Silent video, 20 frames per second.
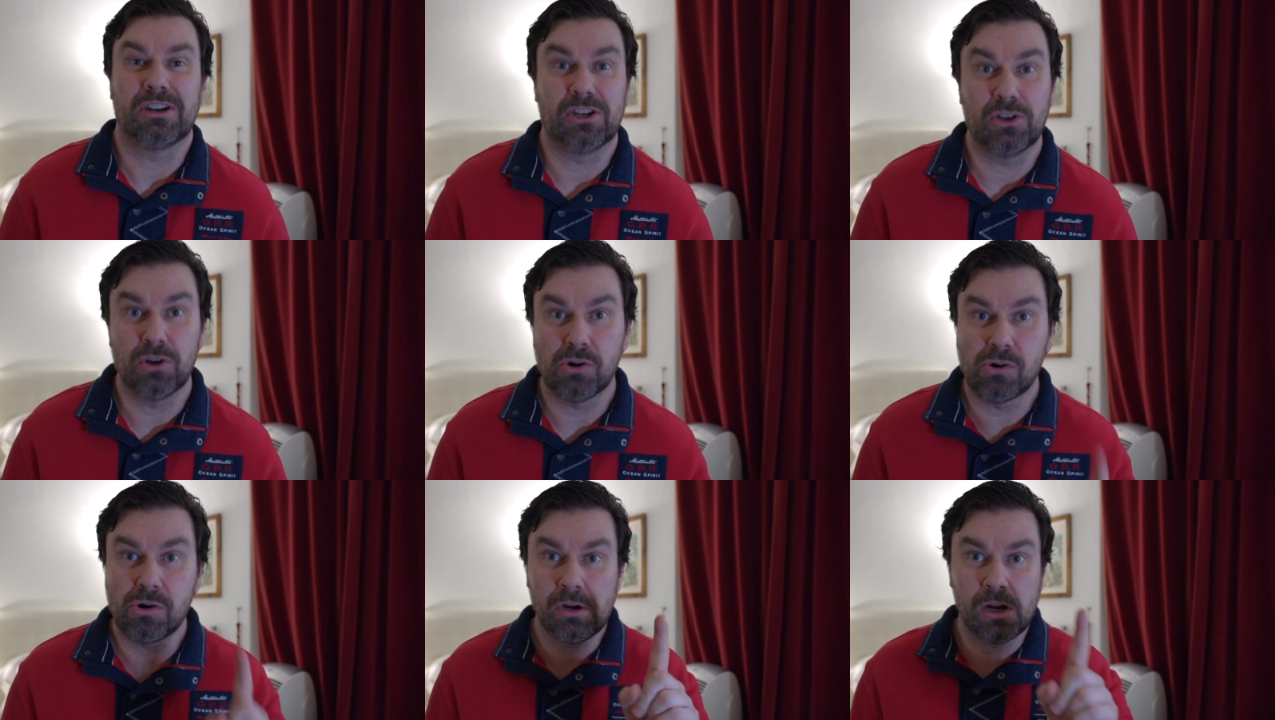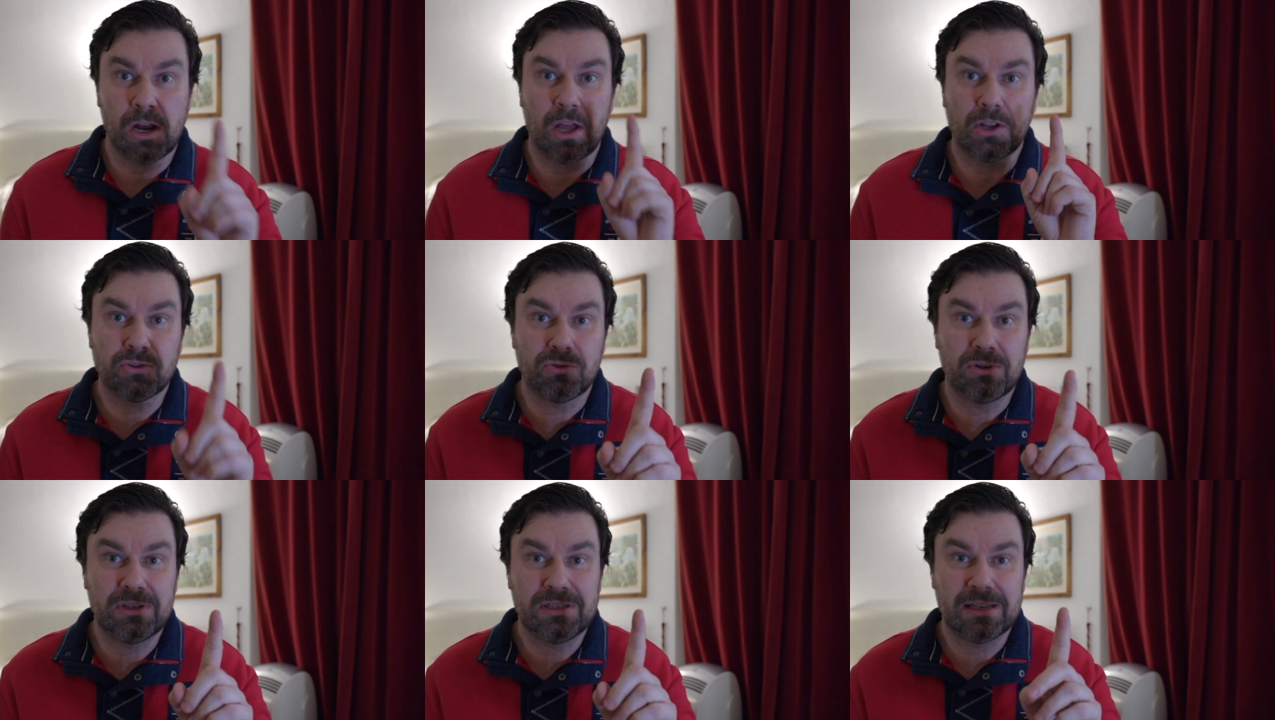Euro
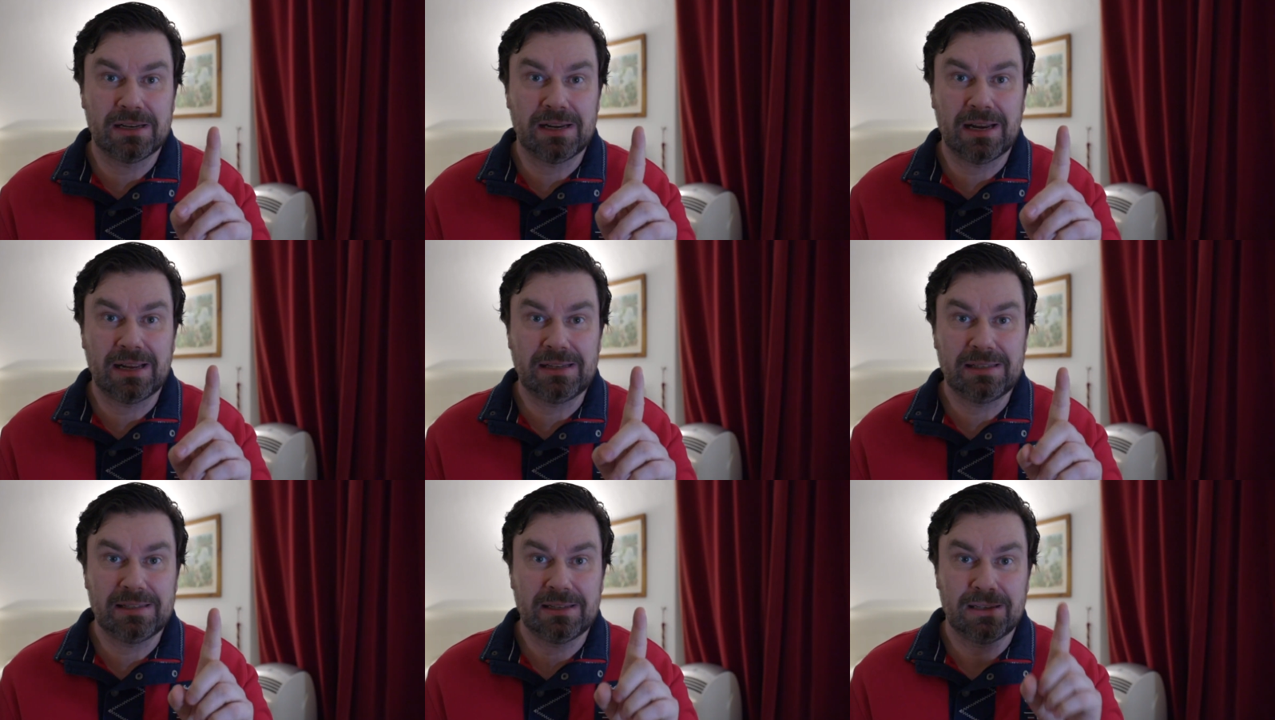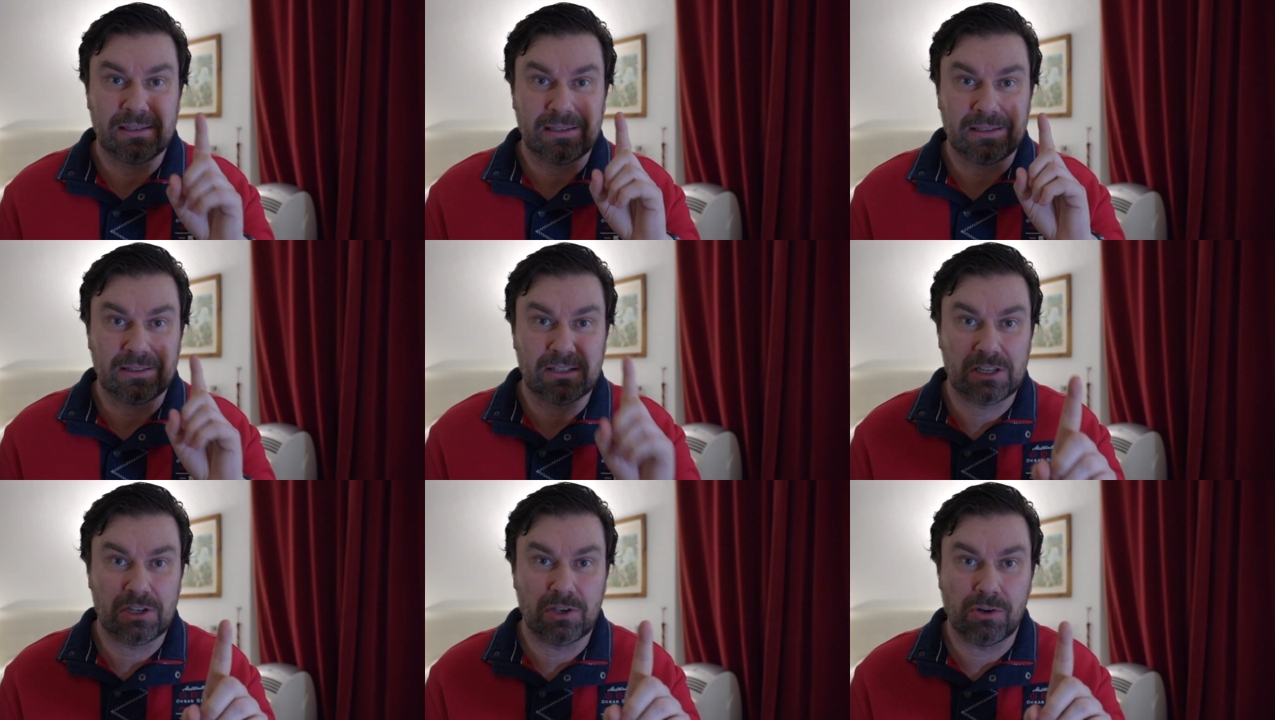lottery tonight,
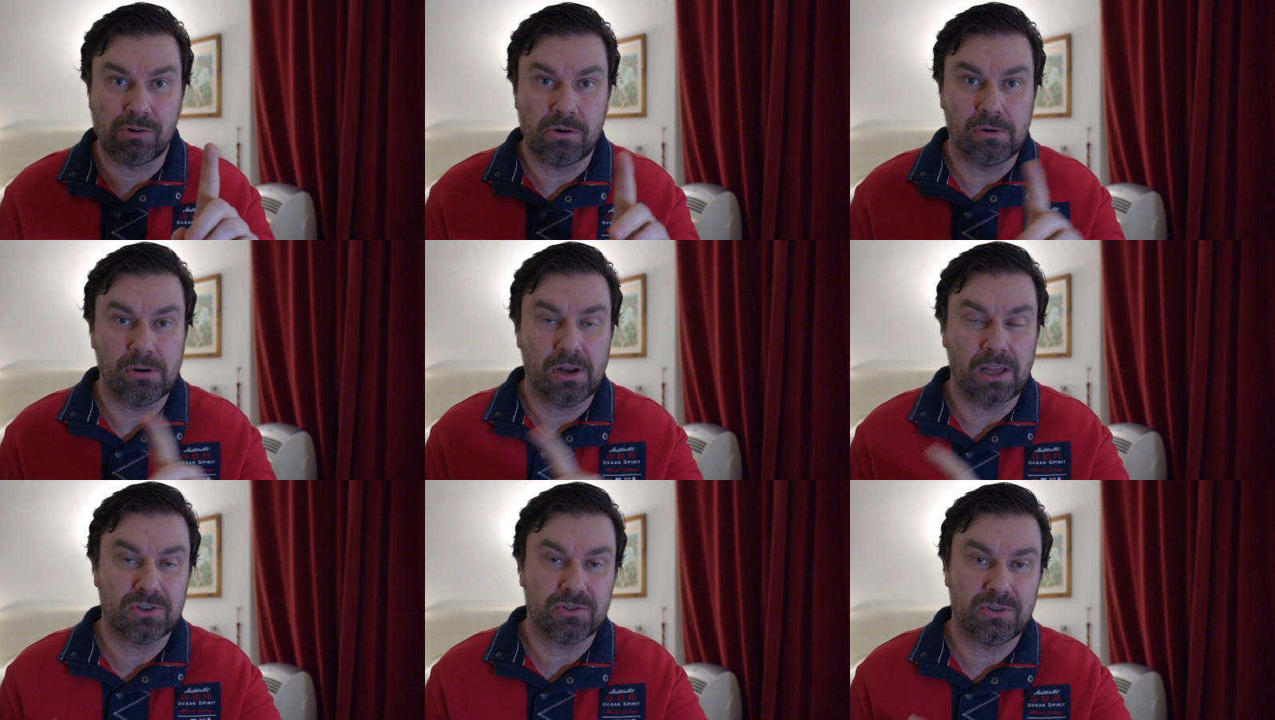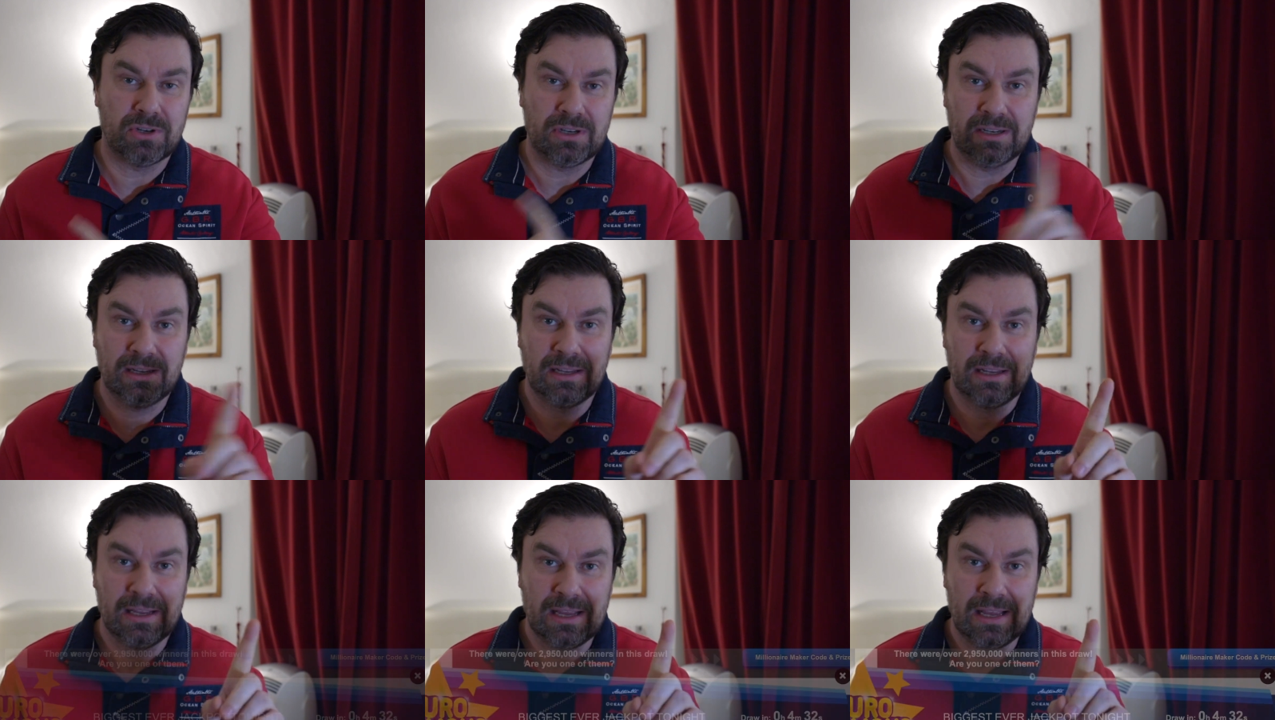the Euro lottery.